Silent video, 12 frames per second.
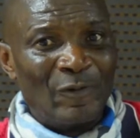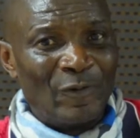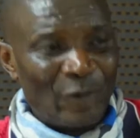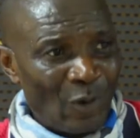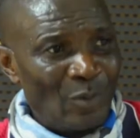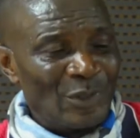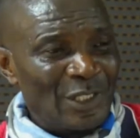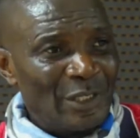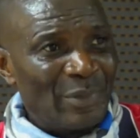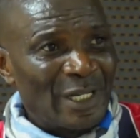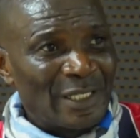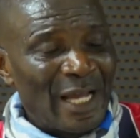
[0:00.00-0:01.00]
from
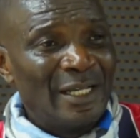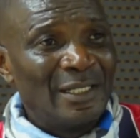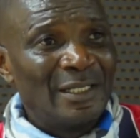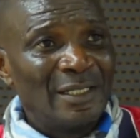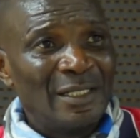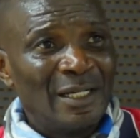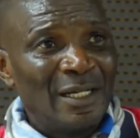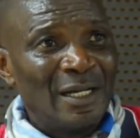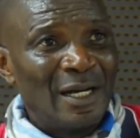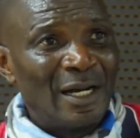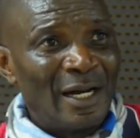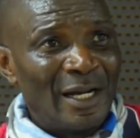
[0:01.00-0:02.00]
Simba side,
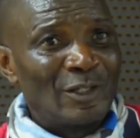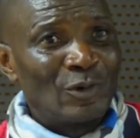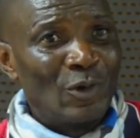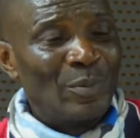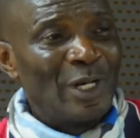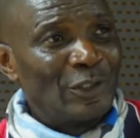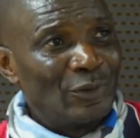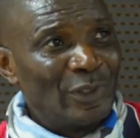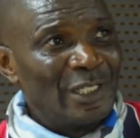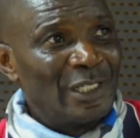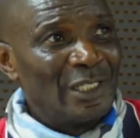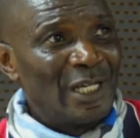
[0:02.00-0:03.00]
I saw
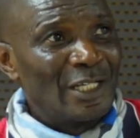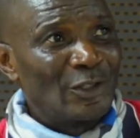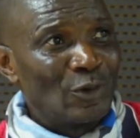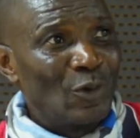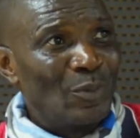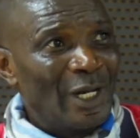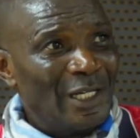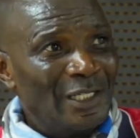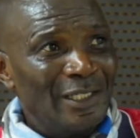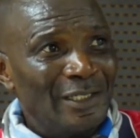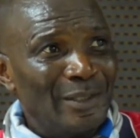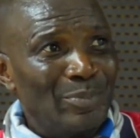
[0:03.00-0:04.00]
maturity, I saw
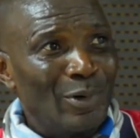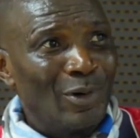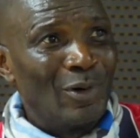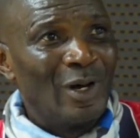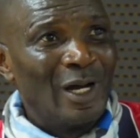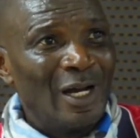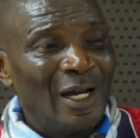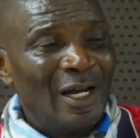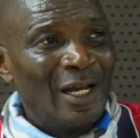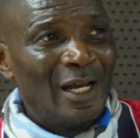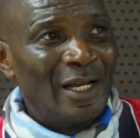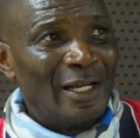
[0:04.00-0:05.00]
managing the ball,
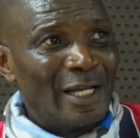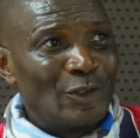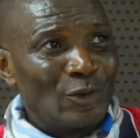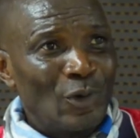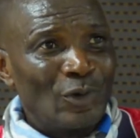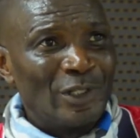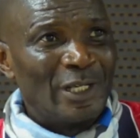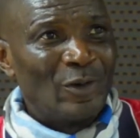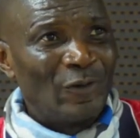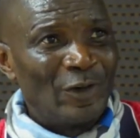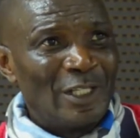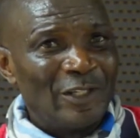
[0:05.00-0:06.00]
and I saw the
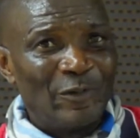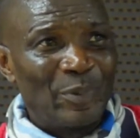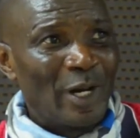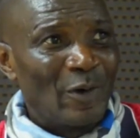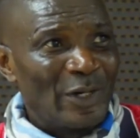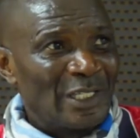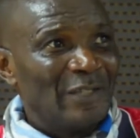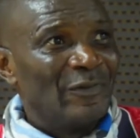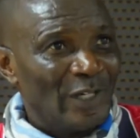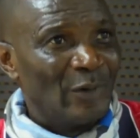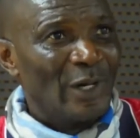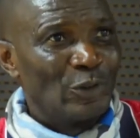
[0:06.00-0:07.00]
offensive prowess if
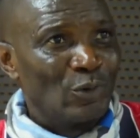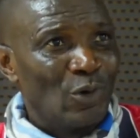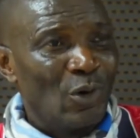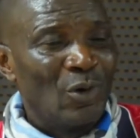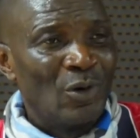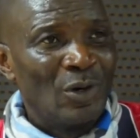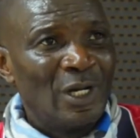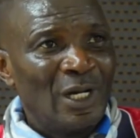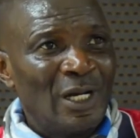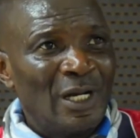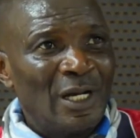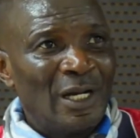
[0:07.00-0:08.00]
they want to go.
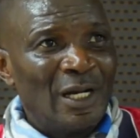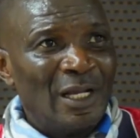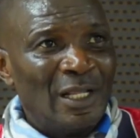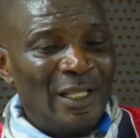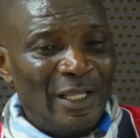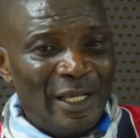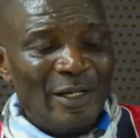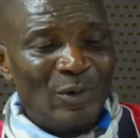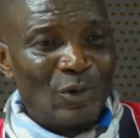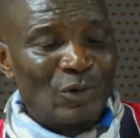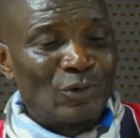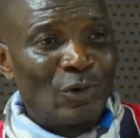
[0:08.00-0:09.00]
Then
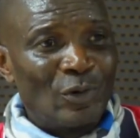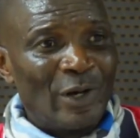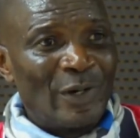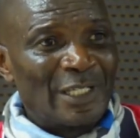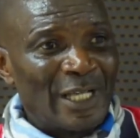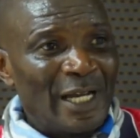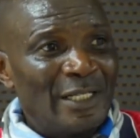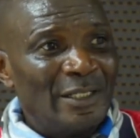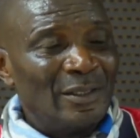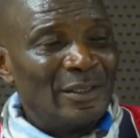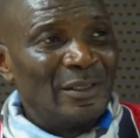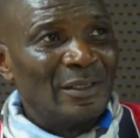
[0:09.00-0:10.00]
also on our side,
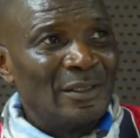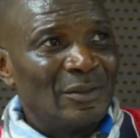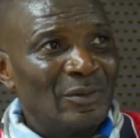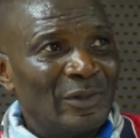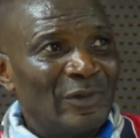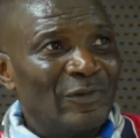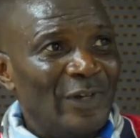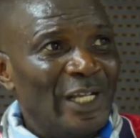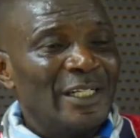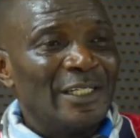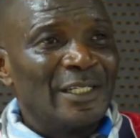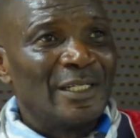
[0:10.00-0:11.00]
we've
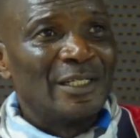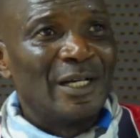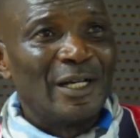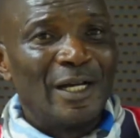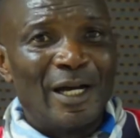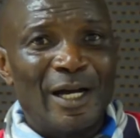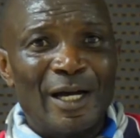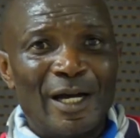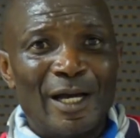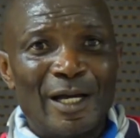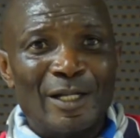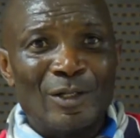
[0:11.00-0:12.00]
learned
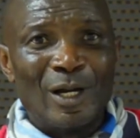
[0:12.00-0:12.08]
uh,